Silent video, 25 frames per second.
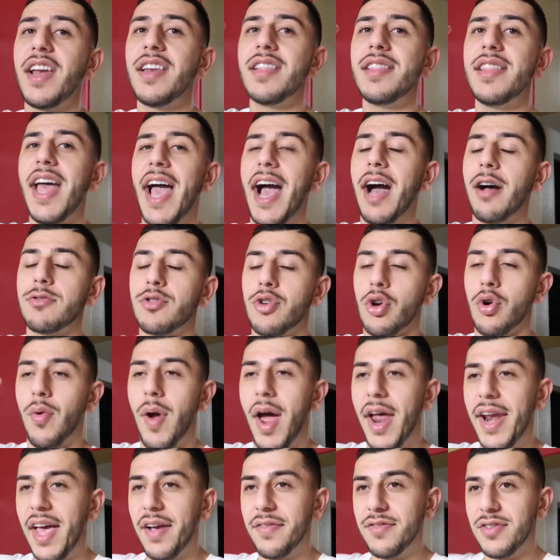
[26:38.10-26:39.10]
I did the outro
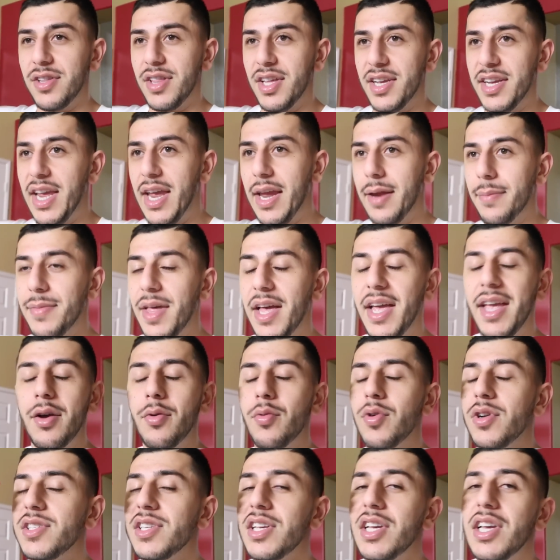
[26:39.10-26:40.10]
right after the game, that
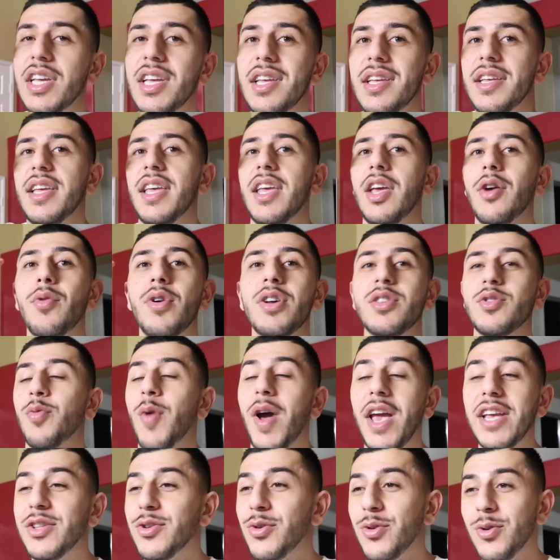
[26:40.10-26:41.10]
it was it was
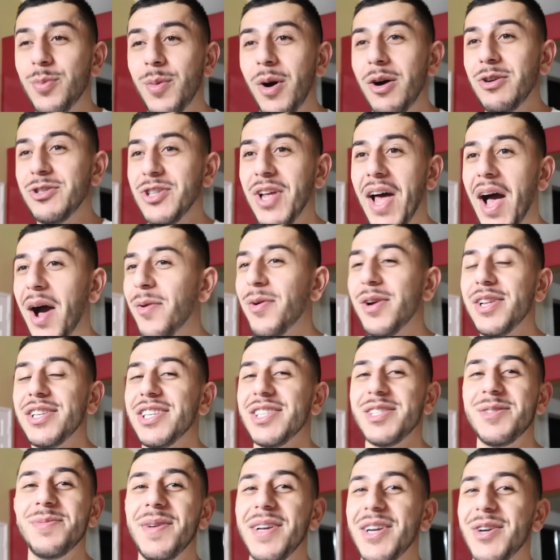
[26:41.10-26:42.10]
way too emotional. I would
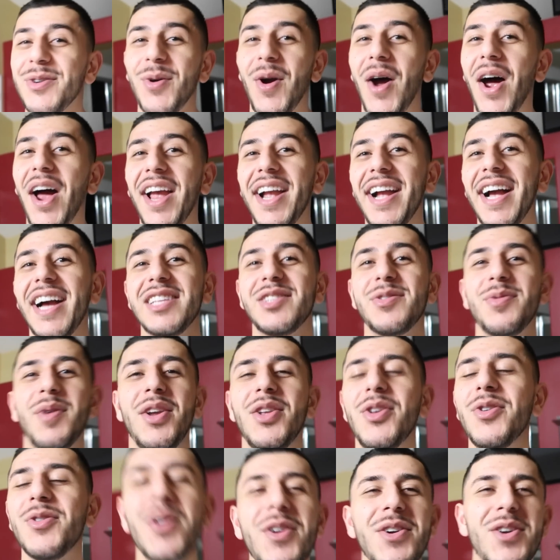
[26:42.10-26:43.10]
have just been crying, I
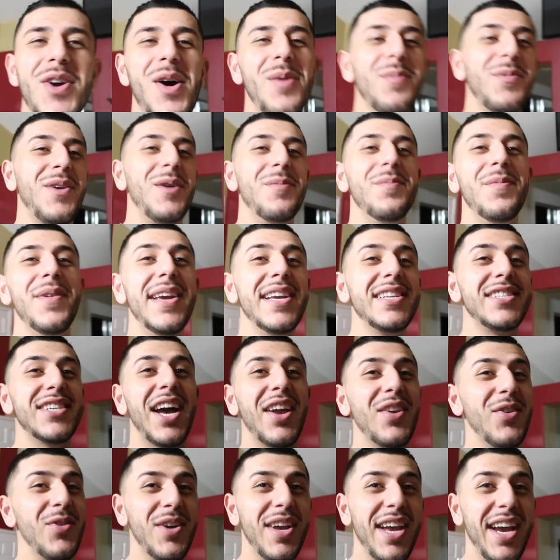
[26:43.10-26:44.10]
swear. You could call me a bitch,
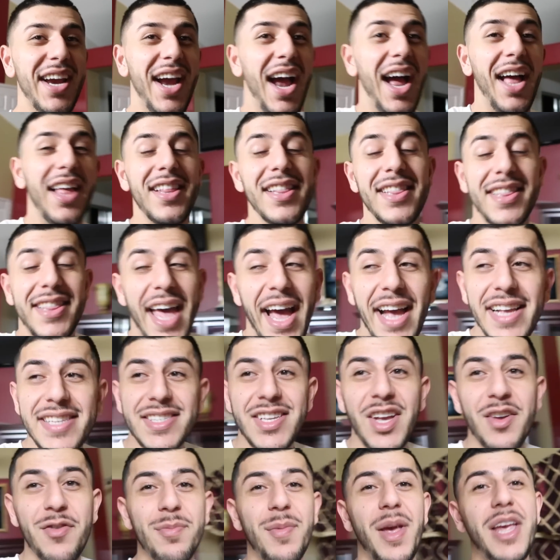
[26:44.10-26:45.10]
I don't care. I, that
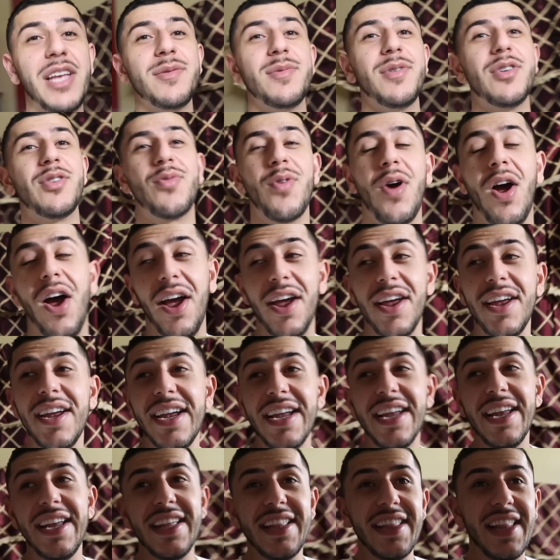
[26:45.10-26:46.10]
stuff makes me cry.
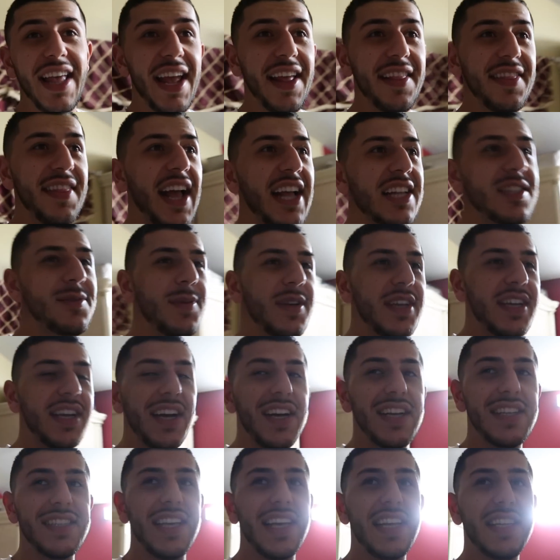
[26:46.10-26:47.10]
And that's
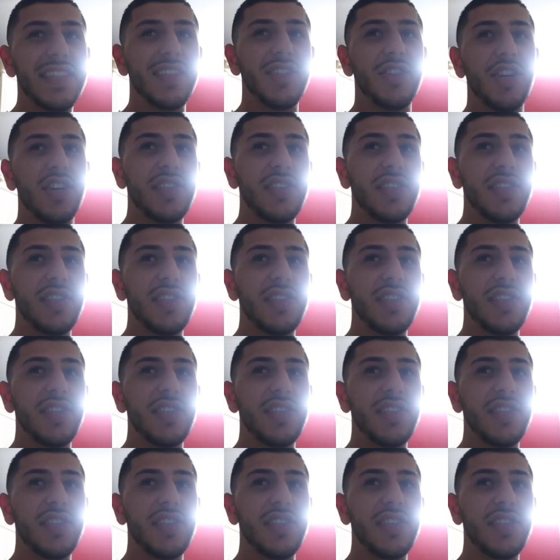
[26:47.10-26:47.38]
because it's